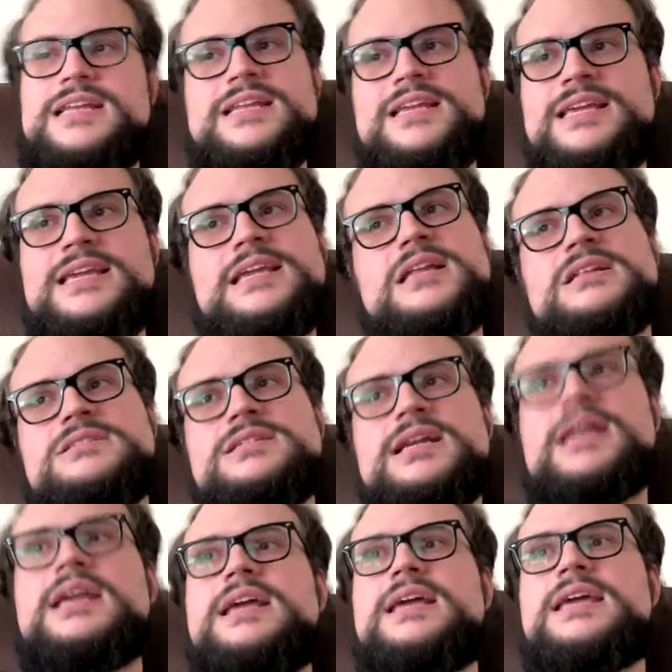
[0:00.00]
And he
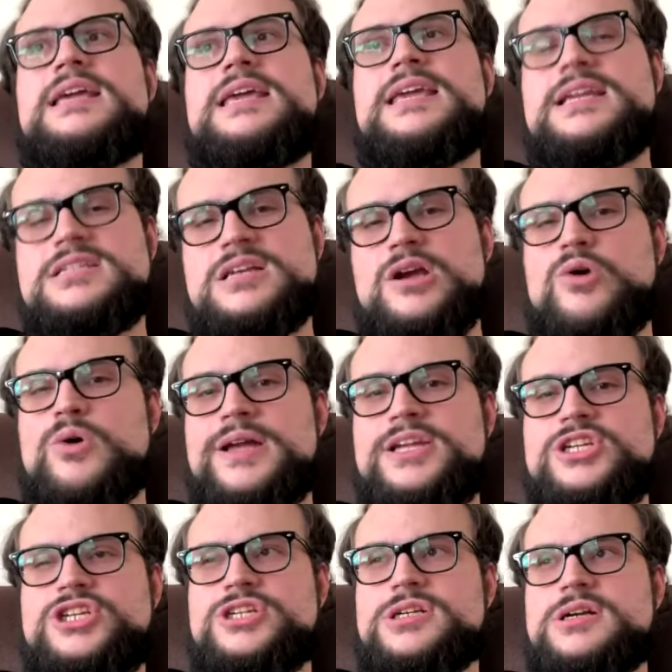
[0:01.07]
he isn't
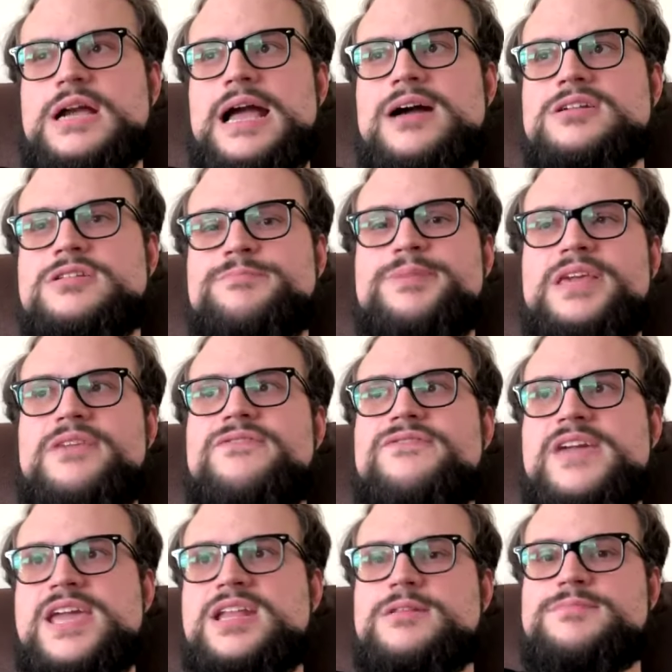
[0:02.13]
quite sure how to be
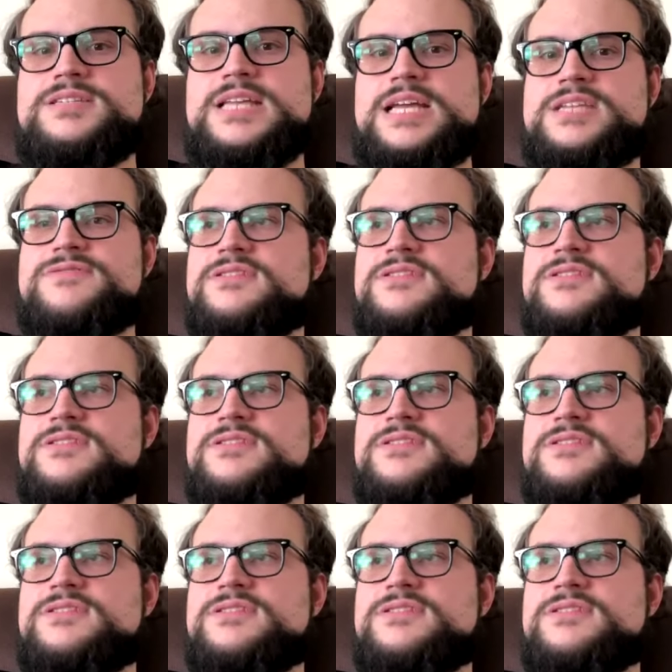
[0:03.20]
fan obsessed.